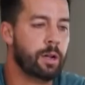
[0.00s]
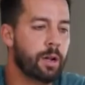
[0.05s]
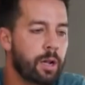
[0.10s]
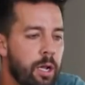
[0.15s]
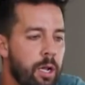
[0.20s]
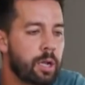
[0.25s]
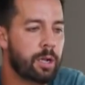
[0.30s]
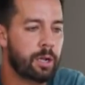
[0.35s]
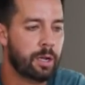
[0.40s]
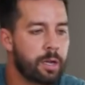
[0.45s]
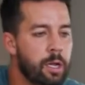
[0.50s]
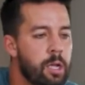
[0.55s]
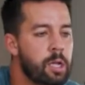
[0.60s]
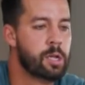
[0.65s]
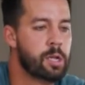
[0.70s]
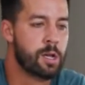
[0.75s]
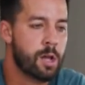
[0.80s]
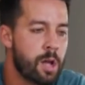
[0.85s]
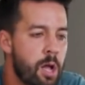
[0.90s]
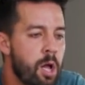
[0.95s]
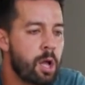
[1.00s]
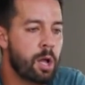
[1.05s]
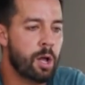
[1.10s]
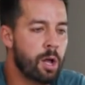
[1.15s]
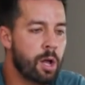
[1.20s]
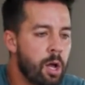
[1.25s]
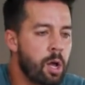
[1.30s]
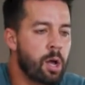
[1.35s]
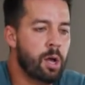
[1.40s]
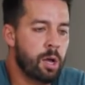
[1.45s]
Three,
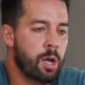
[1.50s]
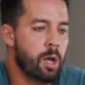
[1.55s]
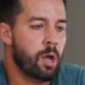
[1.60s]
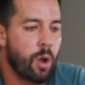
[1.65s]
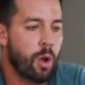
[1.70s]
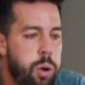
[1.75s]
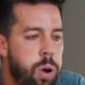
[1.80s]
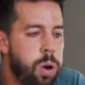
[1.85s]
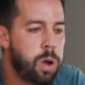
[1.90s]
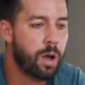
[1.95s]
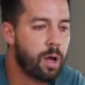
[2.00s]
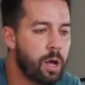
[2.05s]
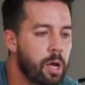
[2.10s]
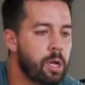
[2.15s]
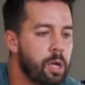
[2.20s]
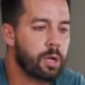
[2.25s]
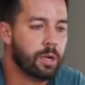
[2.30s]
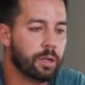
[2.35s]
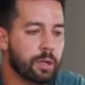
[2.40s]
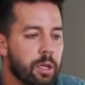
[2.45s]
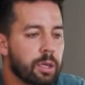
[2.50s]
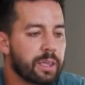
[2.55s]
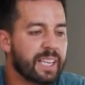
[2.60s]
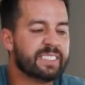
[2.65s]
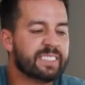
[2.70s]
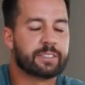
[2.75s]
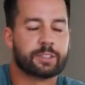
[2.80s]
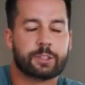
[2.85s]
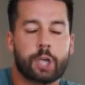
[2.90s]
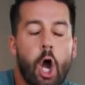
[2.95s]
two, one.
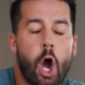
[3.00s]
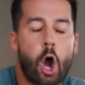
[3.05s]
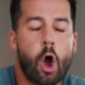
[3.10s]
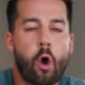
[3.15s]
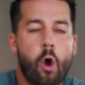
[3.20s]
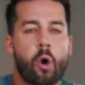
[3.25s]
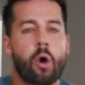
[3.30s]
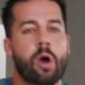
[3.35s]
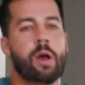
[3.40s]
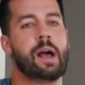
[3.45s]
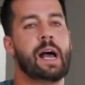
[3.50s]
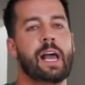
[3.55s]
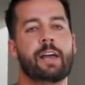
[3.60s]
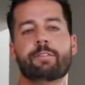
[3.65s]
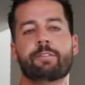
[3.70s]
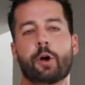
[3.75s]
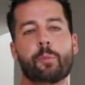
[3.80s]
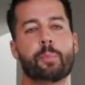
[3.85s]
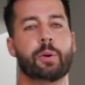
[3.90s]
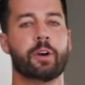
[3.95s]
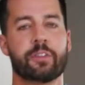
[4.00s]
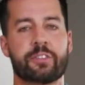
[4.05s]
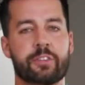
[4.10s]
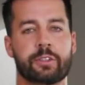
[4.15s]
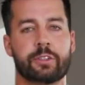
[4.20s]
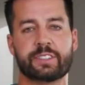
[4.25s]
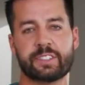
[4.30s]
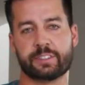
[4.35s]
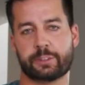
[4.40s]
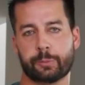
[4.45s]
Let's go! I have no personal
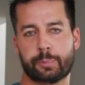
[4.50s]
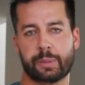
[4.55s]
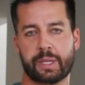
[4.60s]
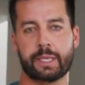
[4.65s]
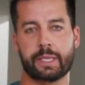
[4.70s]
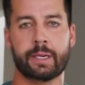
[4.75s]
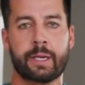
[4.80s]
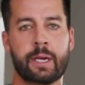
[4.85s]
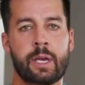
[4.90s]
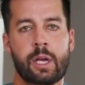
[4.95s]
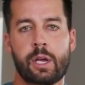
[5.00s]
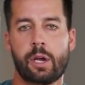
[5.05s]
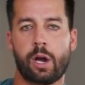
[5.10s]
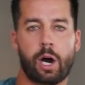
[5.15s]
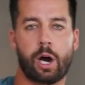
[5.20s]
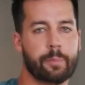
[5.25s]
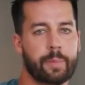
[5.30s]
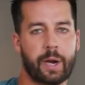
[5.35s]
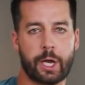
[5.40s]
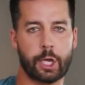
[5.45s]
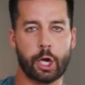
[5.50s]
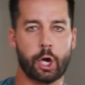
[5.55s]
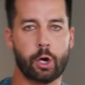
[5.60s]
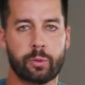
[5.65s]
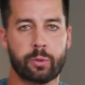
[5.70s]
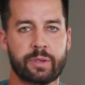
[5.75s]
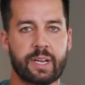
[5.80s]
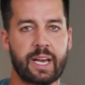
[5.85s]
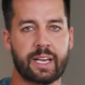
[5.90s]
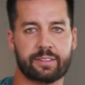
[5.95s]
discipline on my
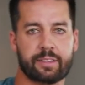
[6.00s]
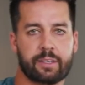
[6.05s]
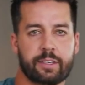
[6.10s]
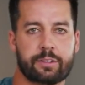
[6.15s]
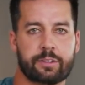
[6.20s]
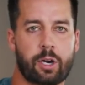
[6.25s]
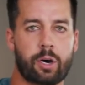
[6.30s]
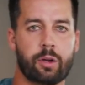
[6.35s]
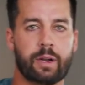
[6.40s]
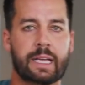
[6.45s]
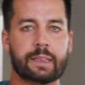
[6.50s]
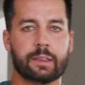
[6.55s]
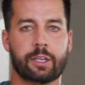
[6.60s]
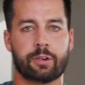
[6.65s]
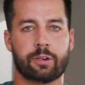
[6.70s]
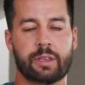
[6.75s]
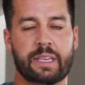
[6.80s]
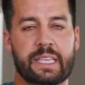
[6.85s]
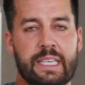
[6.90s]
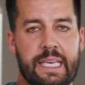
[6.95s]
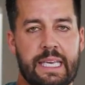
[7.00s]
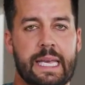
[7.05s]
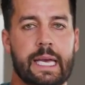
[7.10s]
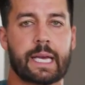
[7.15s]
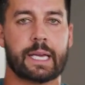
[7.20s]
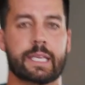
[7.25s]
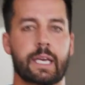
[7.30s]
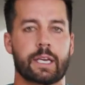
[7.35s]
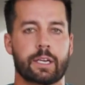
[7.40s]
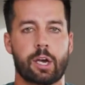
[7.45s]
own. As an adult, I literally
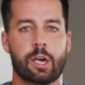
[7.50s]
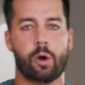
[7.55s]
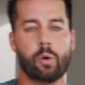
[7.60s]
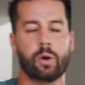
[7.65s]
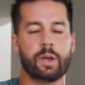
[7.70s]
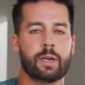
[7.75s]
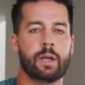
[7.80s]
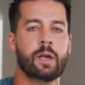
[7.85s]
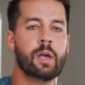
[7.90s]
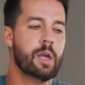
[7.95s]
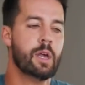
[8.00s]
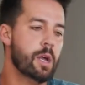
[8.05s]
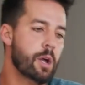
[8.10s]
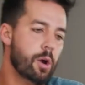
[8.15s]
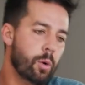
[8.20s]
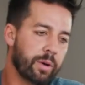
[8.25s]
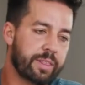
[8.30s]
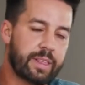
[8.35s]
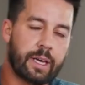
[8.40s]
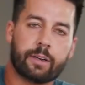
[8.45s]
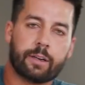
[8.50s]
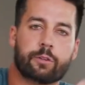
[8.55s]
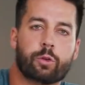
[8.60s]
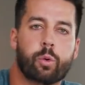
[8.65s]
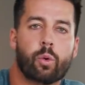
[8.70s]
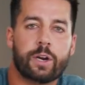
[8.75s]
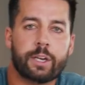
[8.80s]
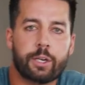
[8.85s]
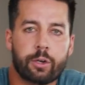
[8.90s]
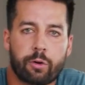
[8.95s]
can't get going without a
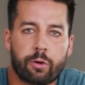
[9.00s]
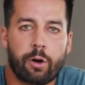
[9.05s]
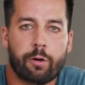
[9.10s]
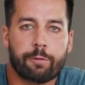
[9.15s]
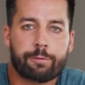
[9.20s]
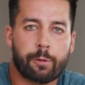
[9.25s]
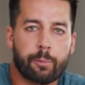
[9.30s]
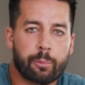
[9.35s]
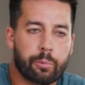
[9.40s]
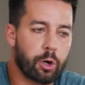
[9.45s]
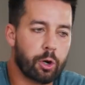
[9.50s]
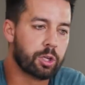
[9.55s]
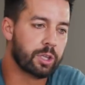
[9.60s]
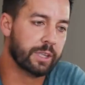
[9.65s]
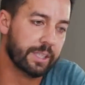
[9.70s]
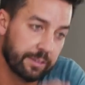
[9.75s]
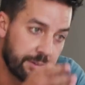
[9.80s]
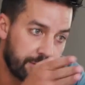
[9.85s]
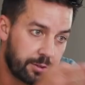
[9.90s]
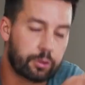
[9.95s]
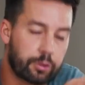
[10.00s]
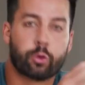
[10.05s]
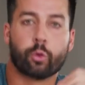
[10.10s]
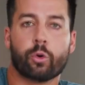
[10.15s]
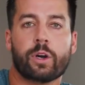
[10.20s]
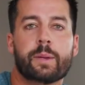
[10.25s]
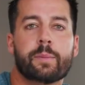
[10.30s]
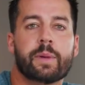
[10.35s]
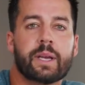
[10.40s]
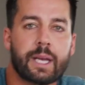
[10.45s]
twenty-year-old from Brooklyn
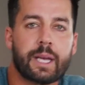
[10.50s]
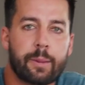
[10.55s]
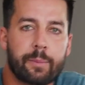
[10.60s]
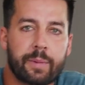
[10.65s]
screaming at